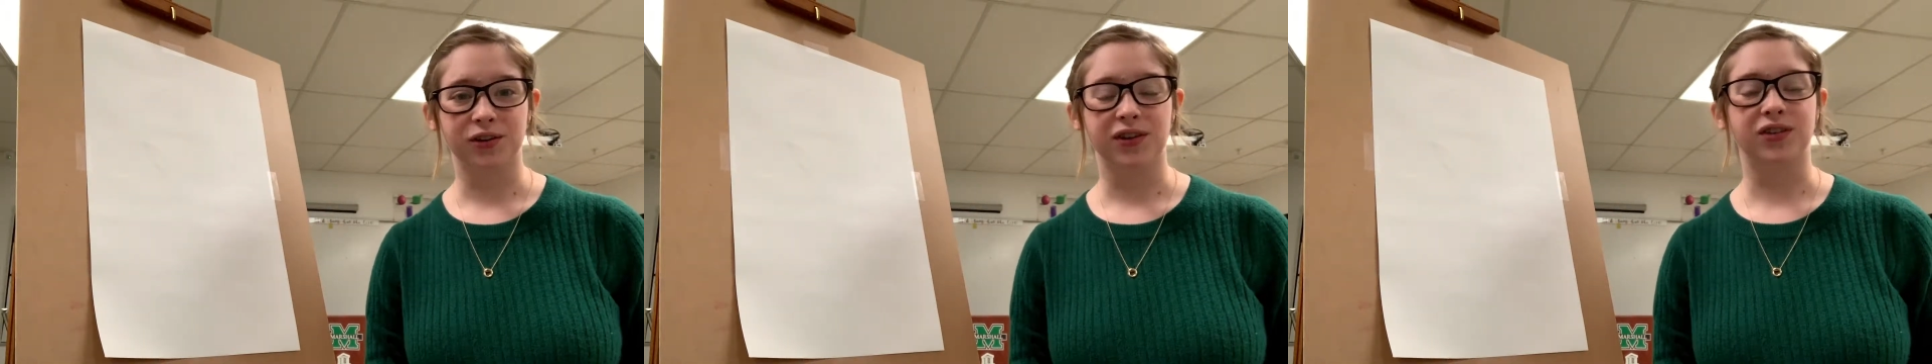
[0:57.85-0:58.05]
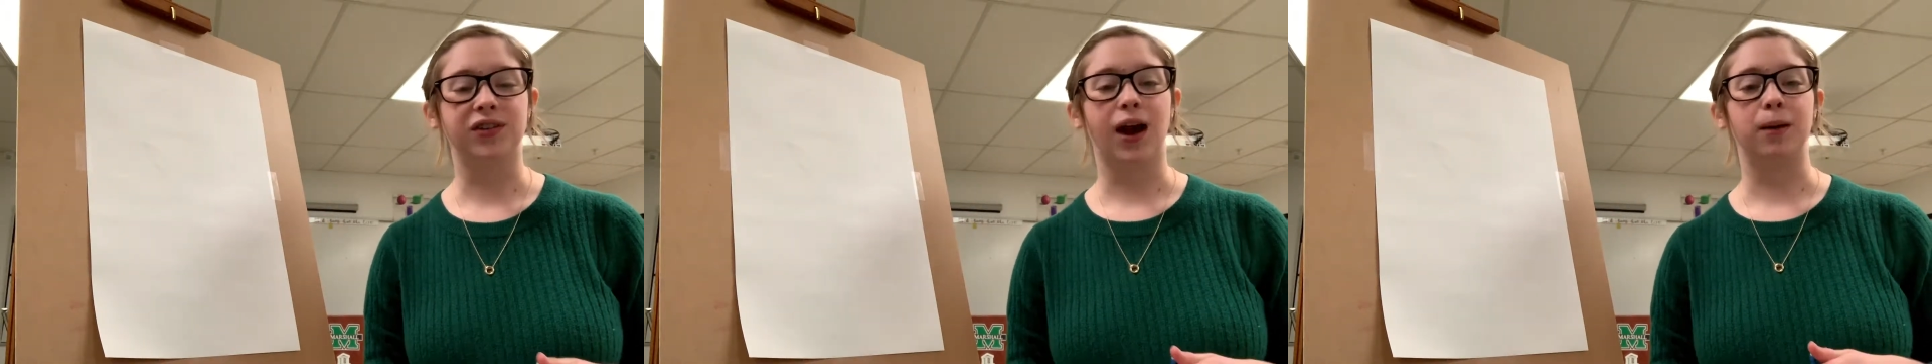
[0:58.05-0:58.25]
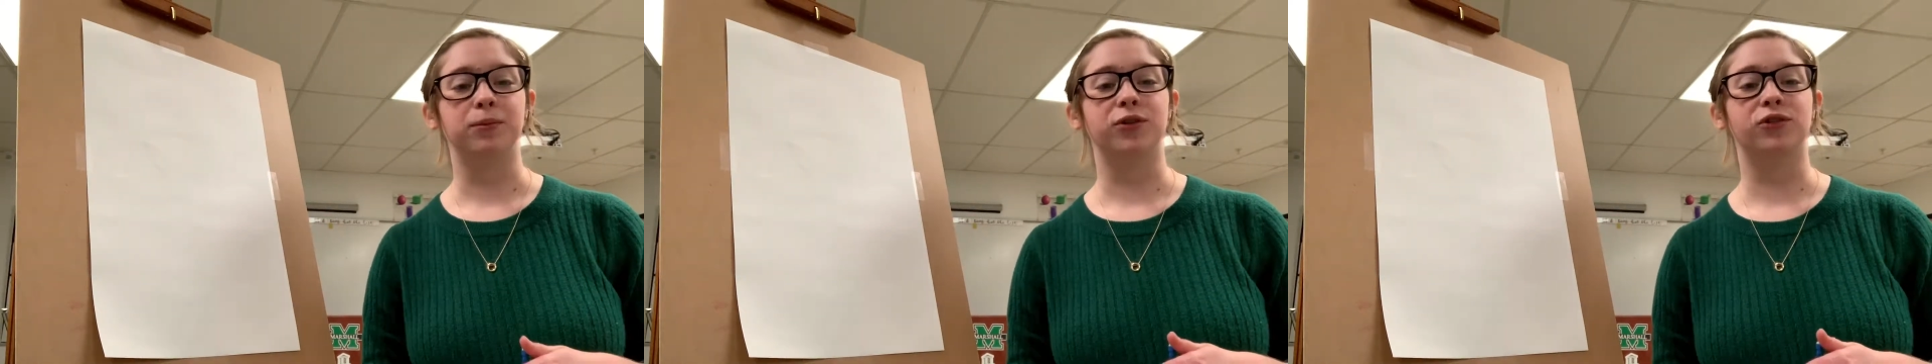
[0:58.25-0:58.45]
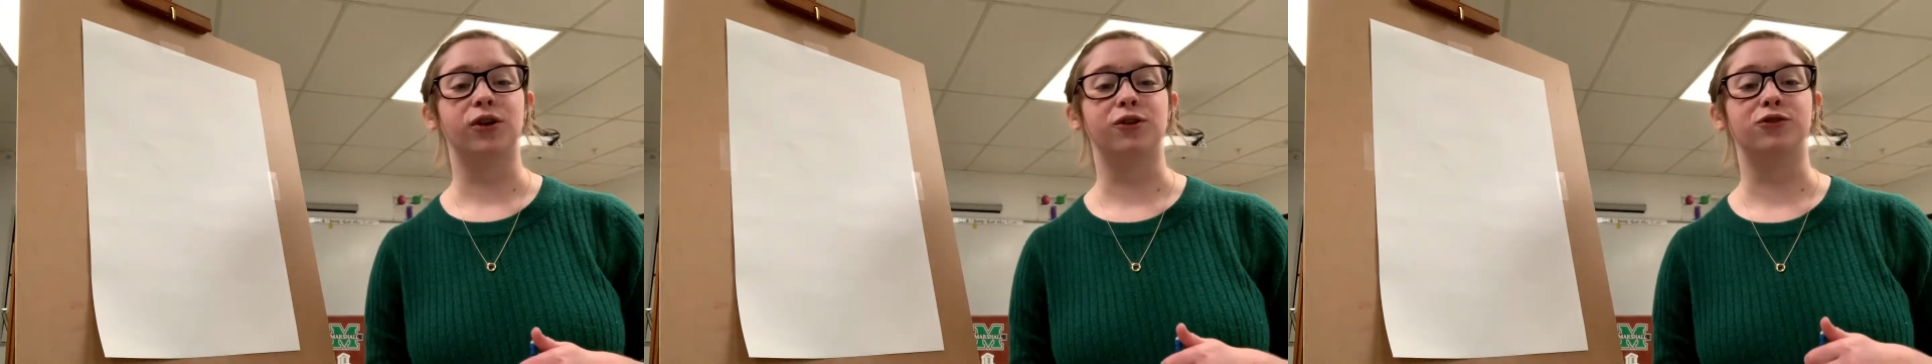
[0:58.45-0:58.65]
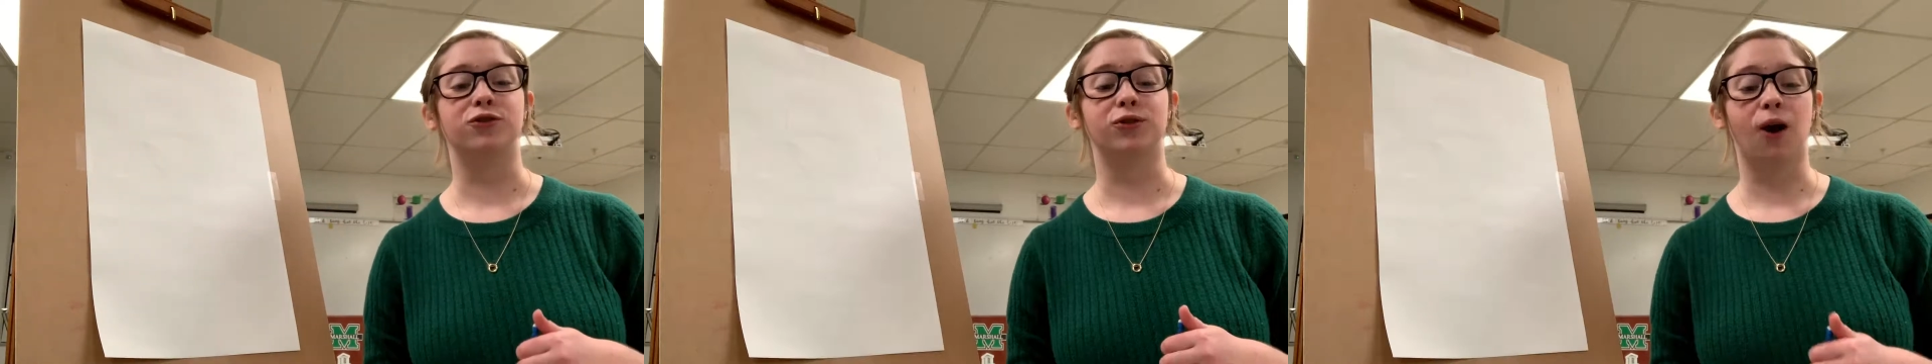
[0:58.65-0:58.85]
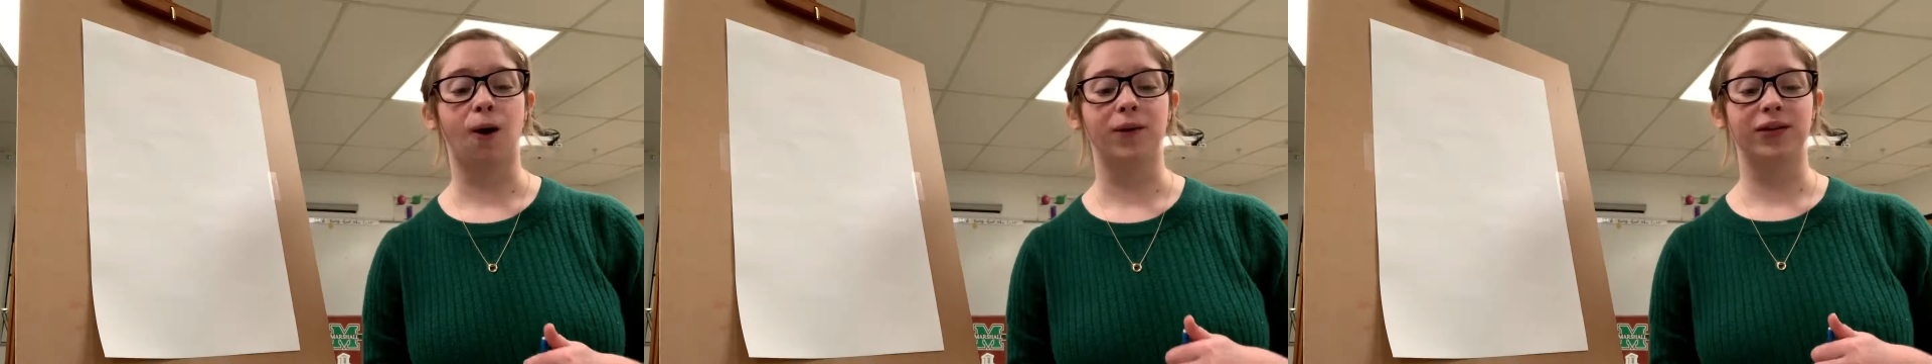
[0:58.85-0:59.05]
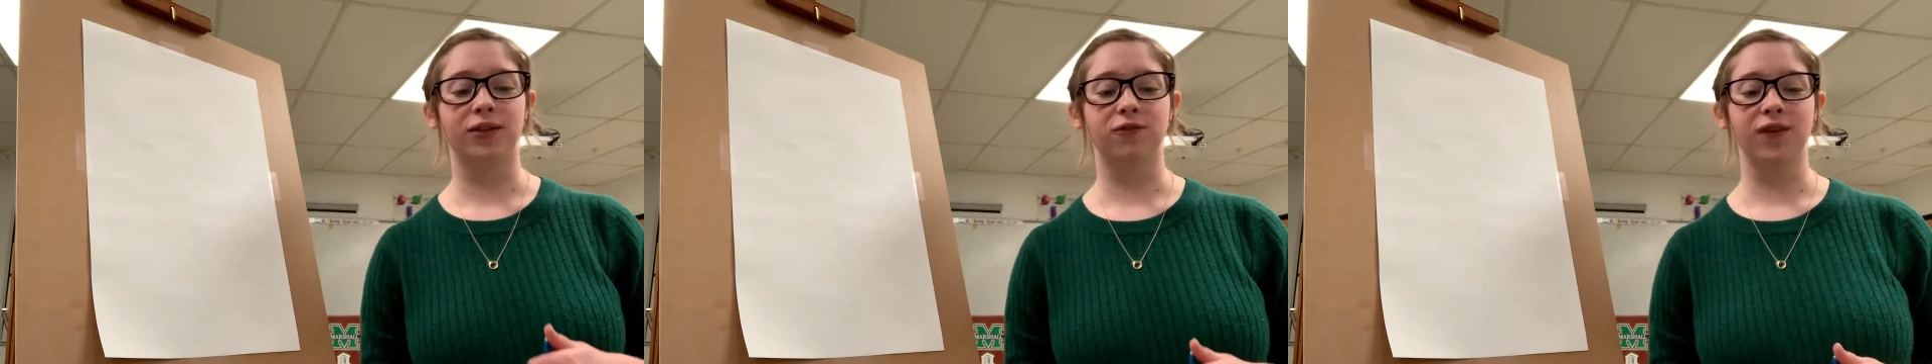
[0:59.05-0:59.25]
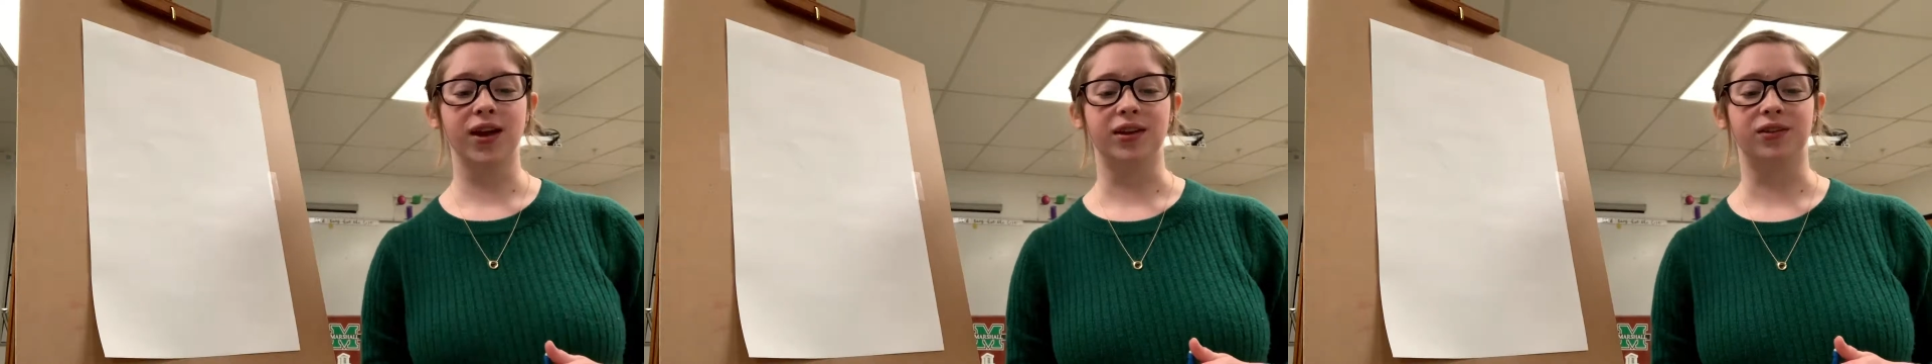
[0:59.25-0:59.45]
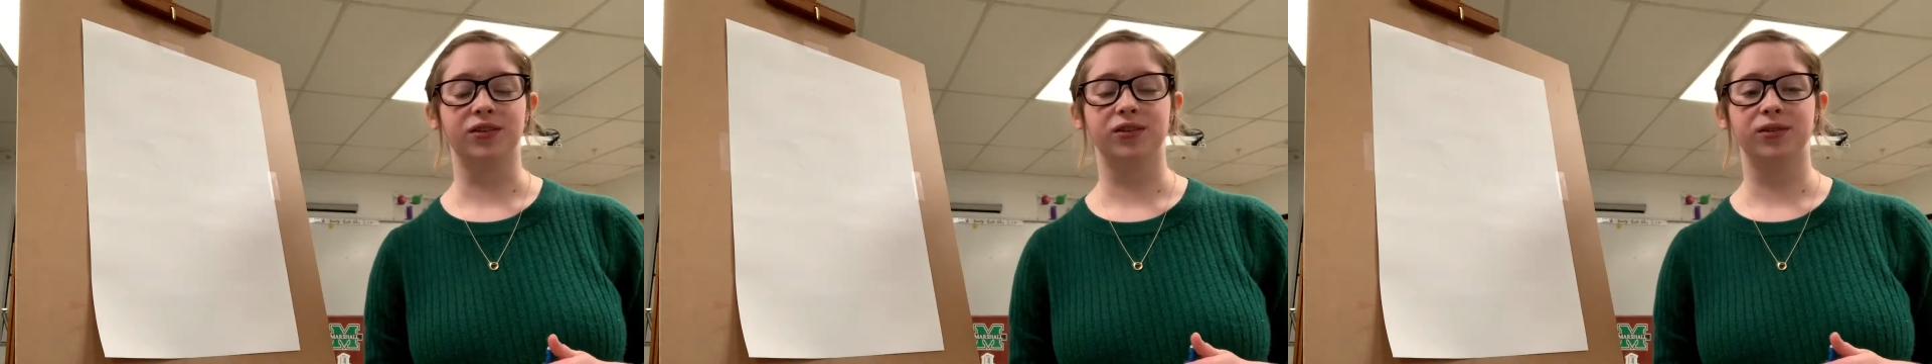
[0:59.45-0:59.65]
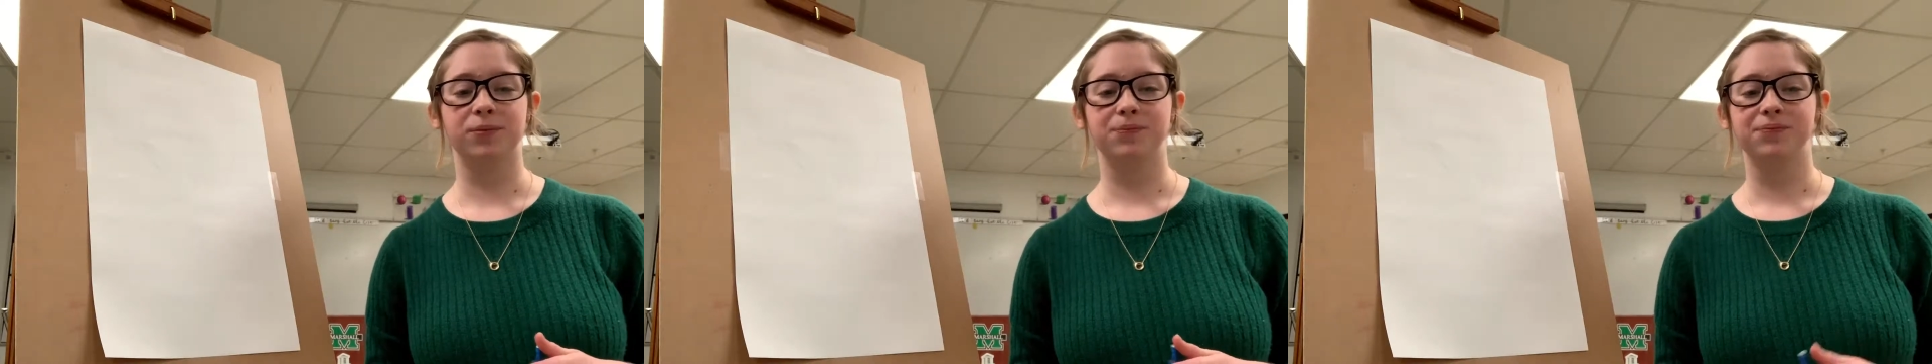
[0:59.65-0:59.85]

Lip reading: it's time to start drawing the face.